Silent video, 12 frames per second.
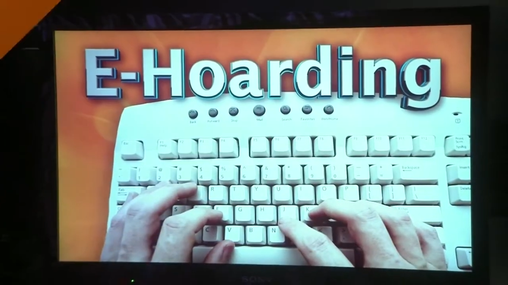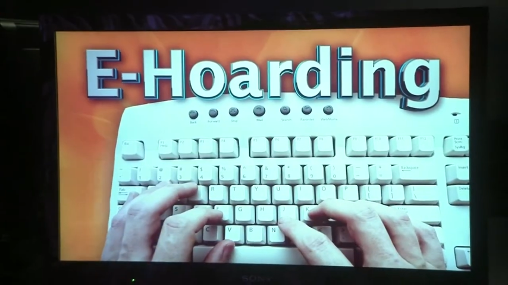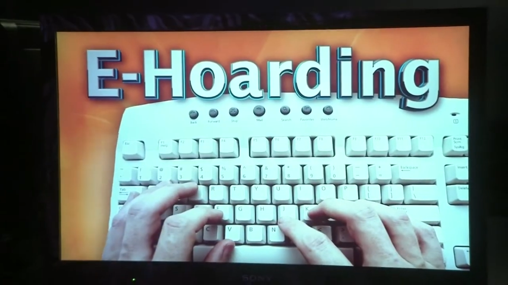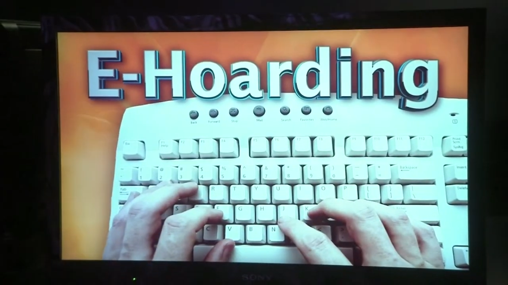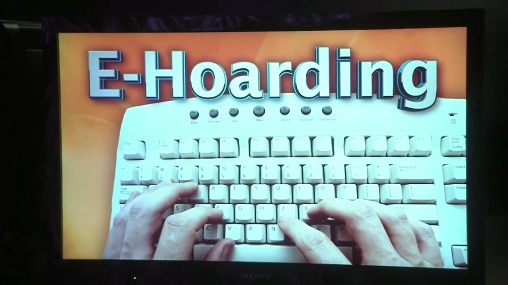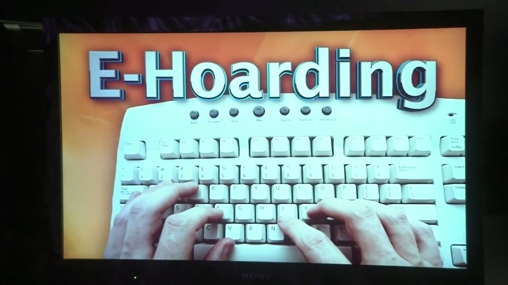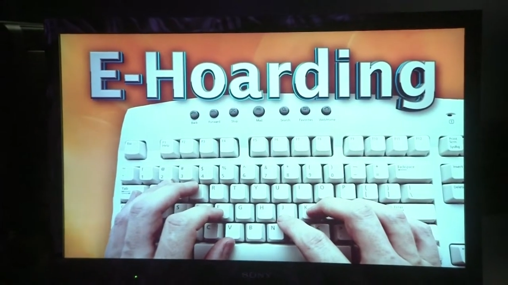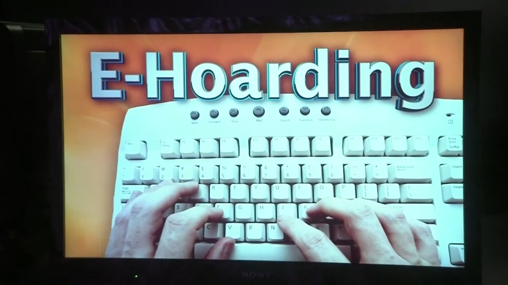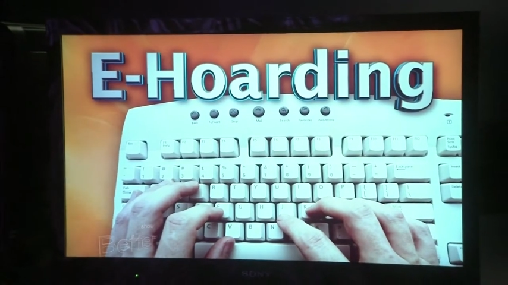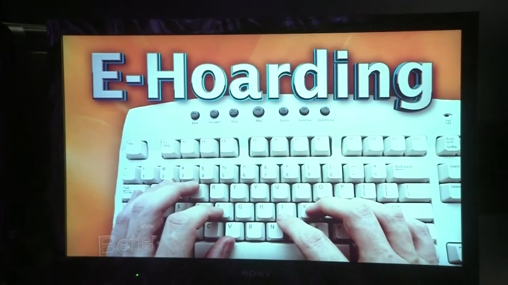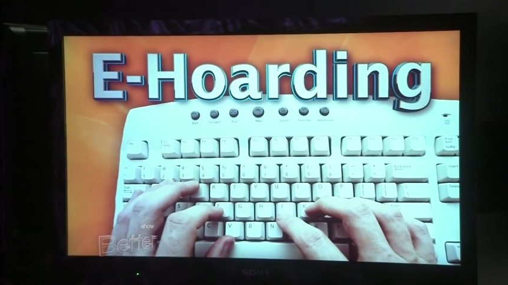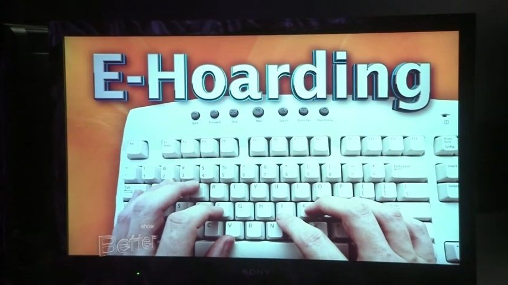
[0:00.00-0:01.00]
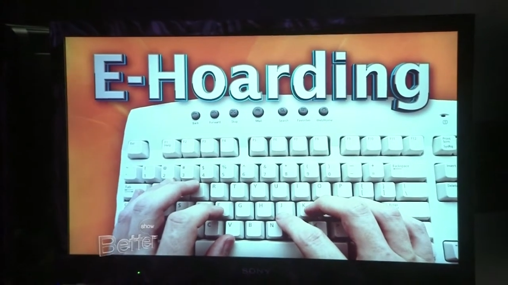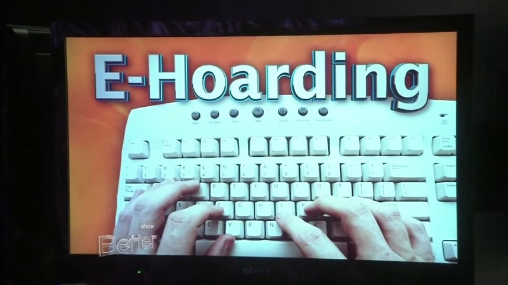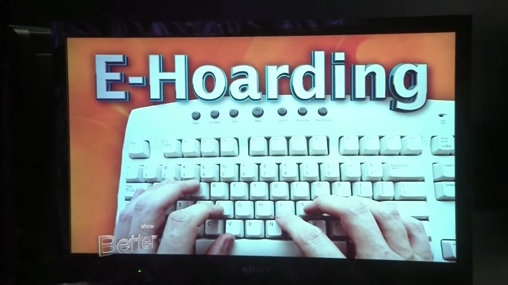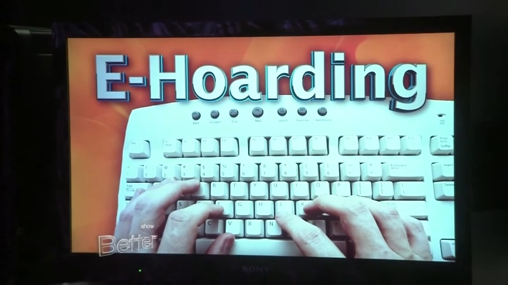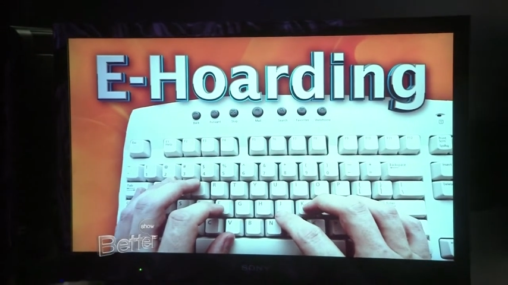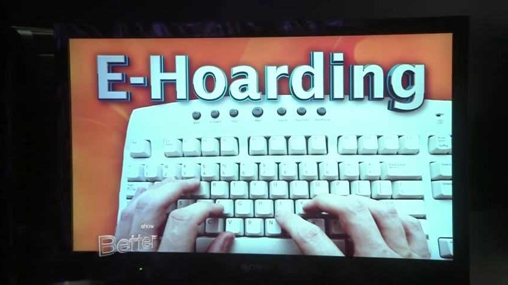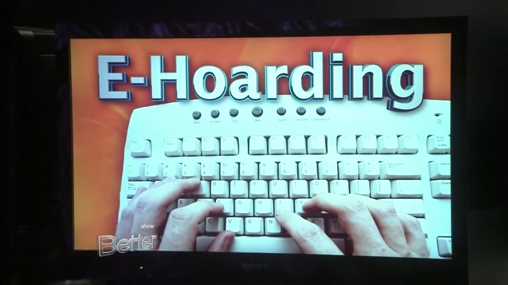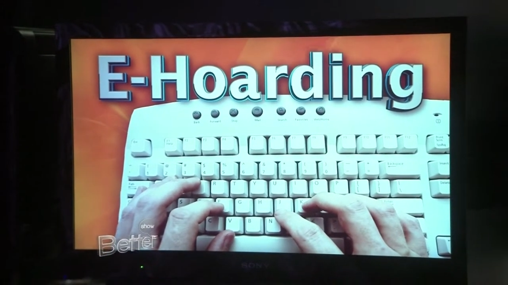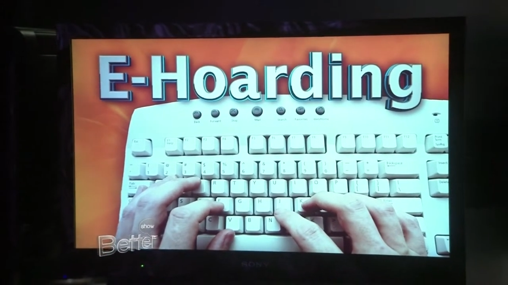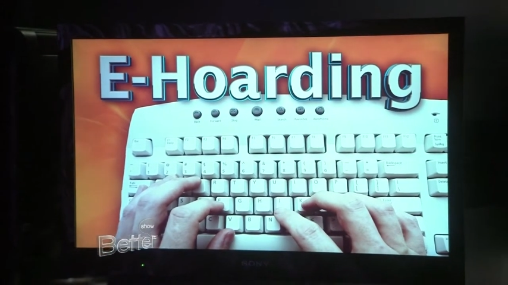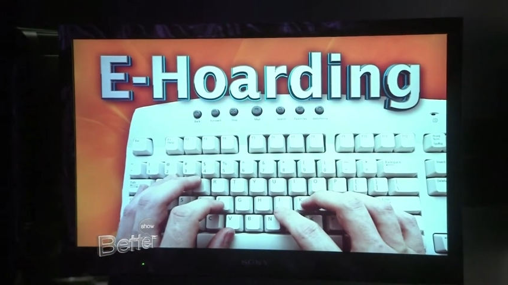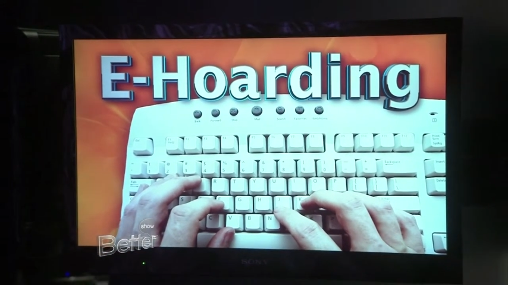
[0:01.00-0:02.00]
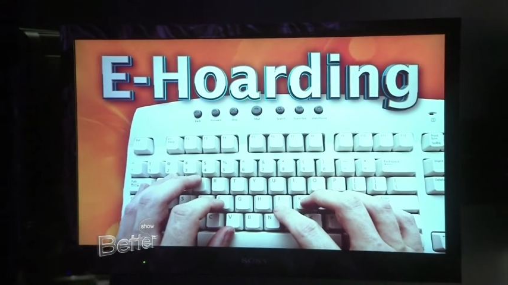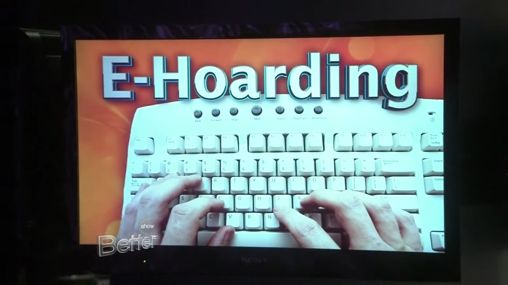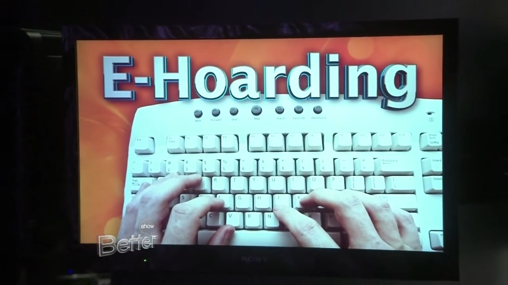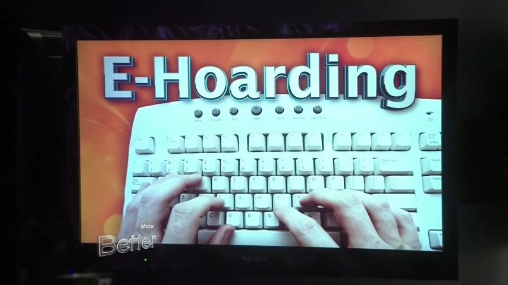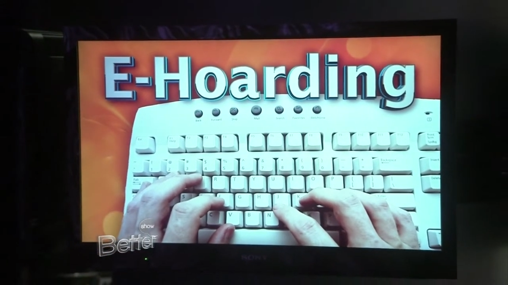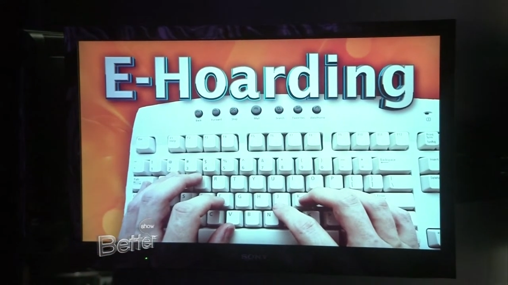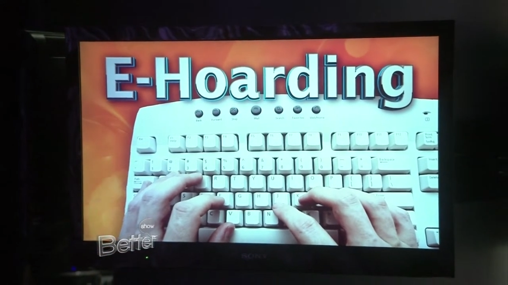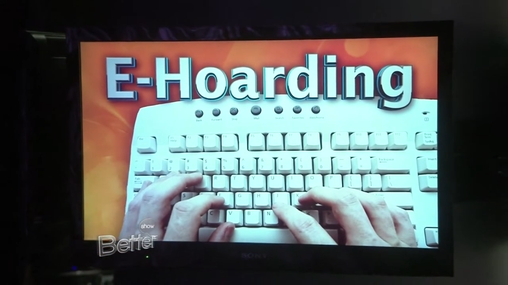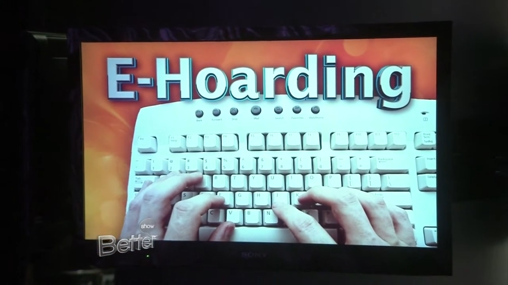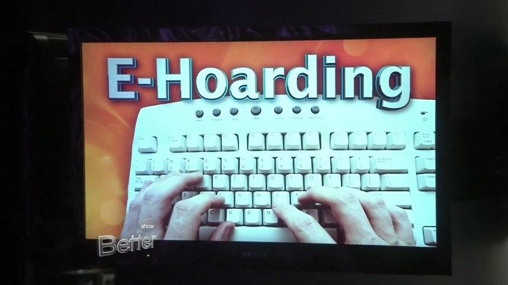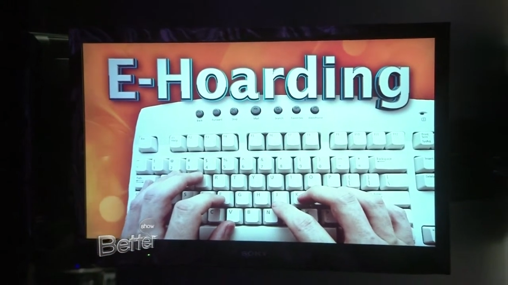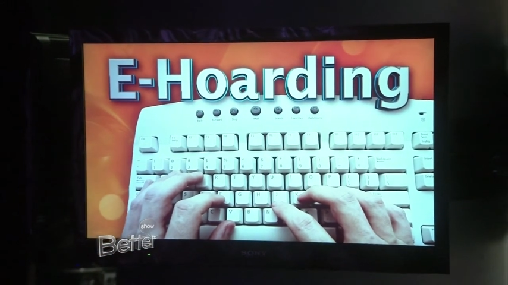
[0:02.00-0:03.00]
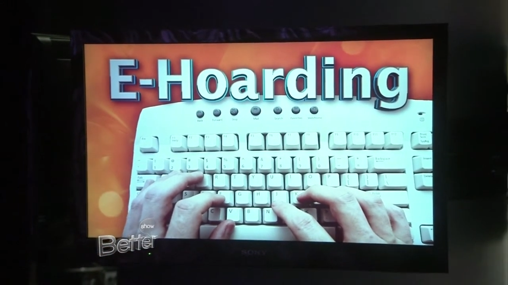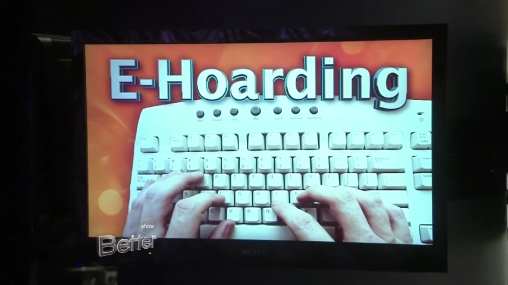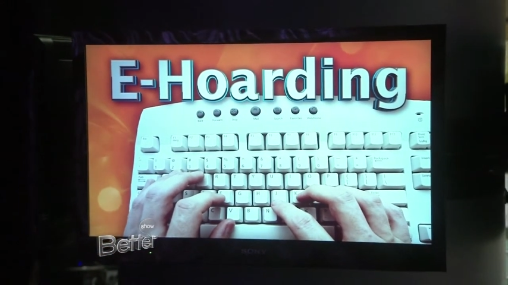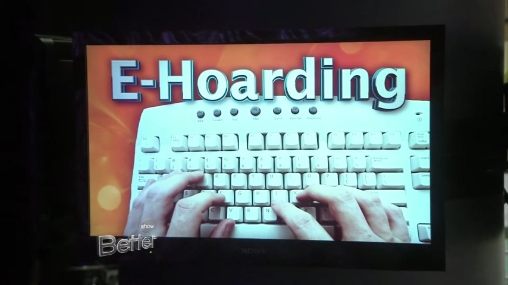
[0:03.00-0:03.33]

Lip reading: [unreadable: no face in view]